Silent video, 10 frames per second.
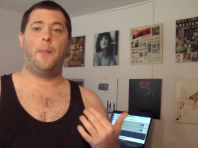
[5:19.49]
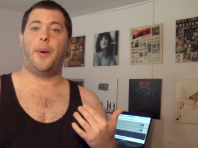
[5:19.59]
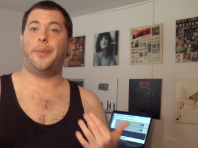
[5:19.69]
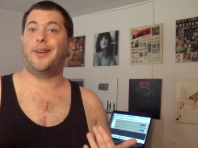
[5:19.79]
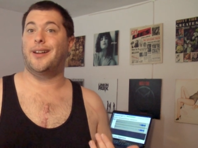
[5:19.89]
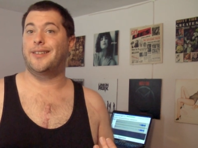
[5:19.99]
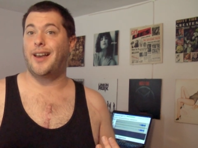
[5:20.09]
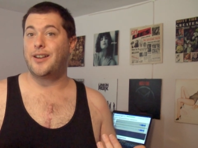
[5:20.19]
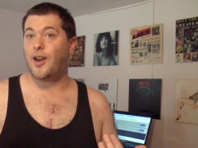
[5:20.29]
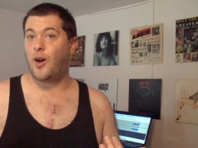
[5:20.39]
But because
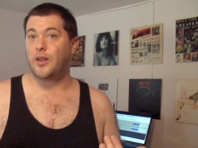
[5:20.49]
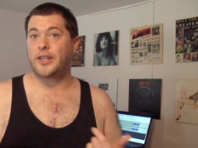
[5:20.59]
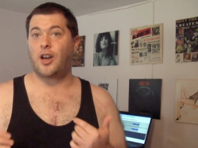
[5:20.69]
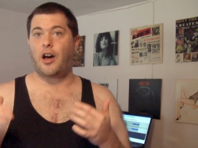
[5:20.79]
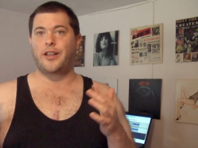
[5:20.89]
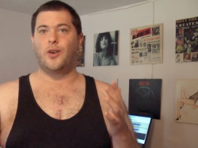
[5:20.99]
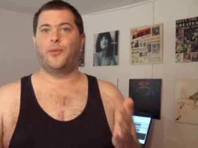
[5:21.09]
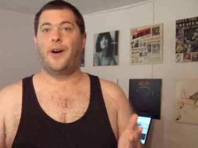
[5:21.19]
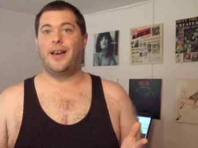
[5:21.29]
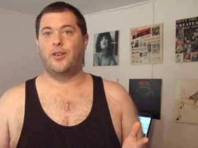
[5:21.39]
I know that the
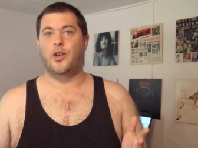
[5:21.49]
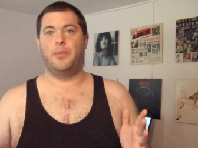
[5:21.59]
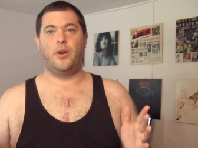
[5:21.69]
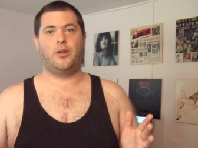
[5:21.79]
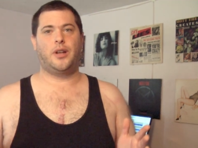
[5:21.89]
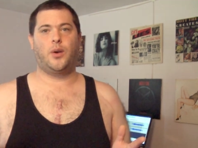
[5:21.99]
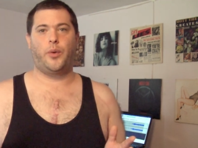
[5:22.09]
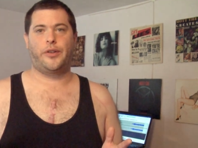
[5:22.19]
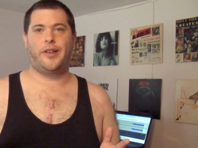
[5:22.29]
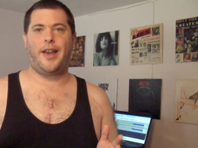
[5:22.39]
audiophile community
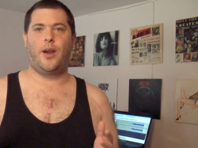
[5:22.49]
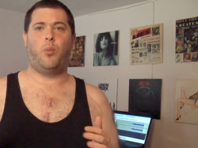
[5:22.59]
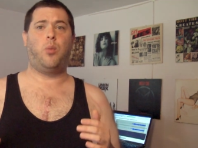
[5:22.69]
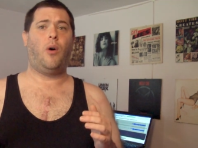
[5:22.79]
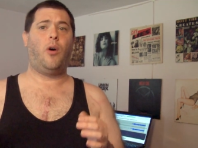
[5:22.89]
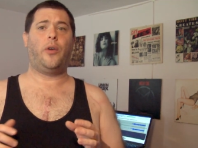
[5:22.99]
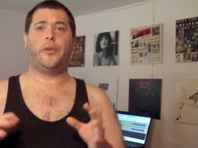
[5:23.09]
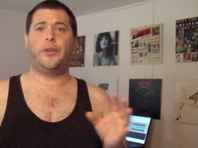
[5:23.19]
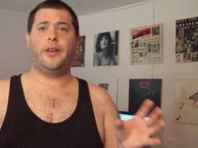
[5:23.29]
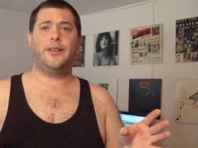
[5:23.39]
will say, whoa,
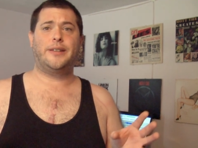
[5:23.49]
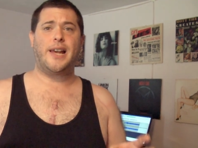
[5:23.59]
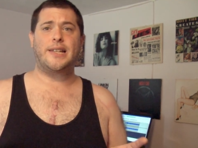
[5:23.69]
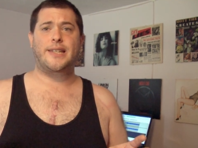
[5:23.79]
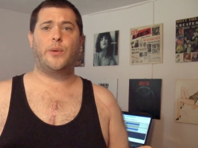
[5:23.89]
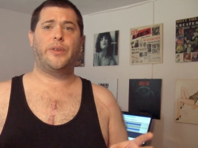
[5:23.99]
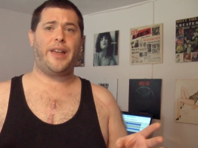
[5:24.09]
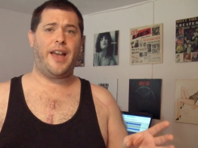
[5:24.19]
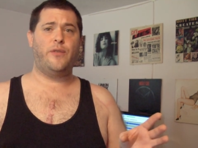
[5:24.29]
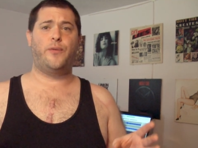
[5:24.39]
you didn't test it with
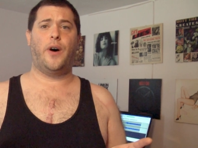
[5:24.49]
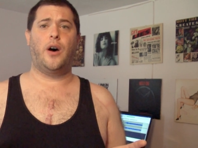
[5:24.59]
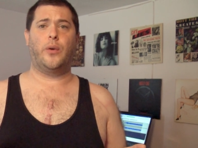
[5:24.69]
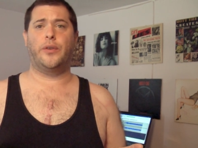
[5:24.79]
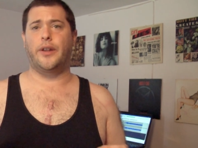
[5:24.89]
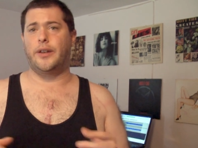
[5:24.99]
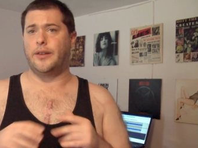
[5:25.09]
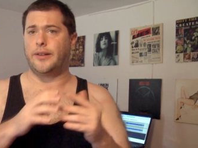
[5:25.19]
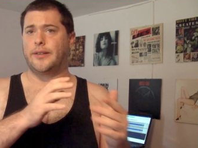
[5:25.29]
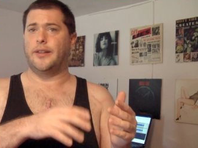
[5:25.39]
headphones and
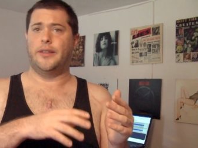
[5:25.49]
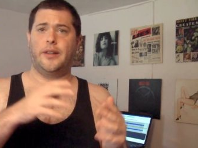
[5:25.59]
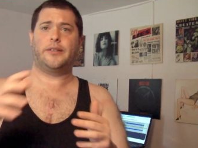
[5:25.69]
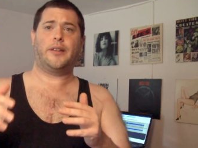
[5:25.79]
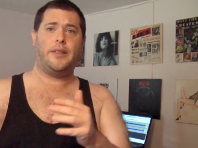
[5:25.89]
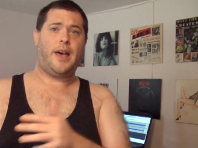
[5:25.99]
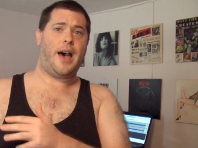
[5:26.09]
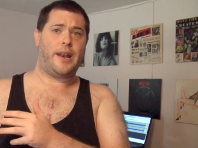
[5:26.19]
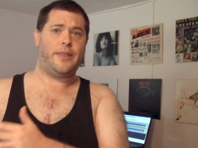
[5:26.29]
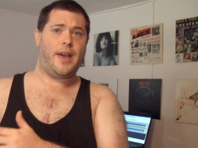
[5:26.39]
this and this and
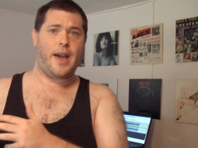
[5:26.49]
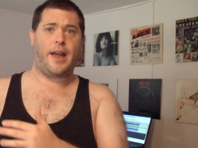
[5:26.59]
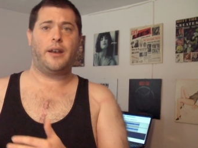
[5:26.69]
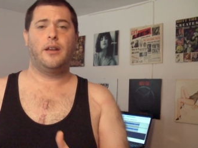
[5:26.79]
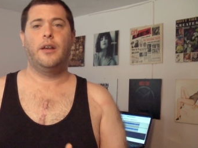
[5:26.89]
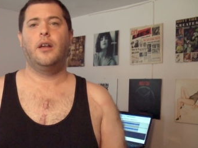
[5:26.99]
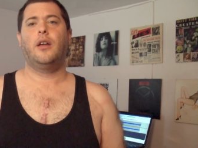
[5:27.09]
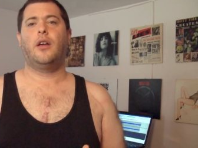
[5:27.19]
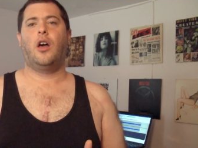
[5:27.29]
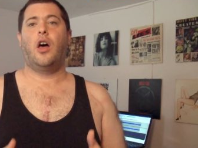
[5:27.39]
that and that,
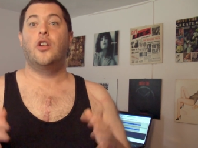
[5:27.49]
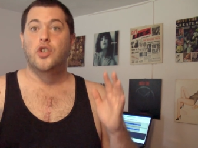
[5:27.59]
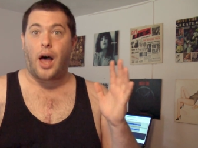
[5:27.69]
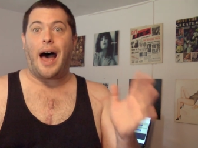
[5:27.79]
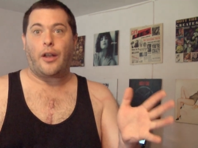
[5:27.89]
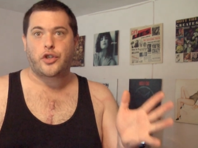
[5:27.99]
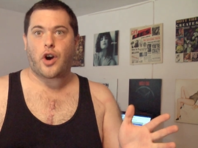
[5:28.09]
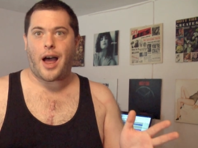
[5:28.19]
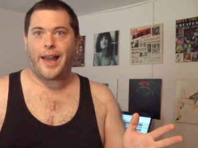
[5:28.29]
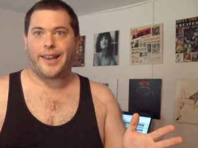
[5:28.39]
so I'll
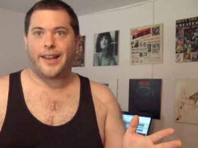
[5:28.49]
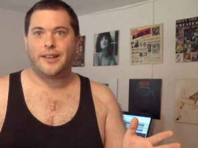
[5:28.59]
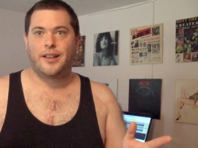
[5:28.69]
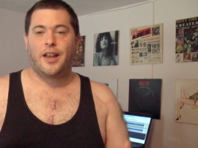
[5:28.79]
try it.